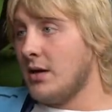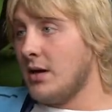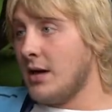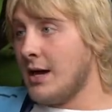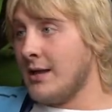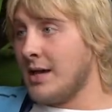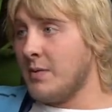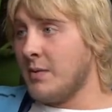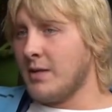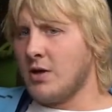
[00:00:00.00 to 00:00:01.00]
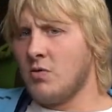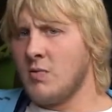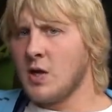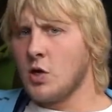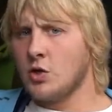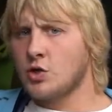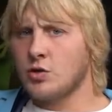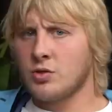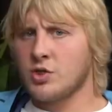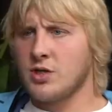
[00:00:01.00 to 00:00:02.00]
Yeah. And like people are like, oh my God,
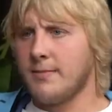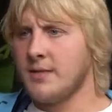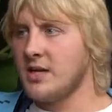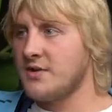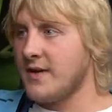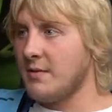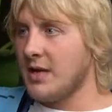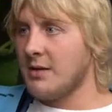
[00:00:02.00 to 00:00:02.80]
something just happened in his family.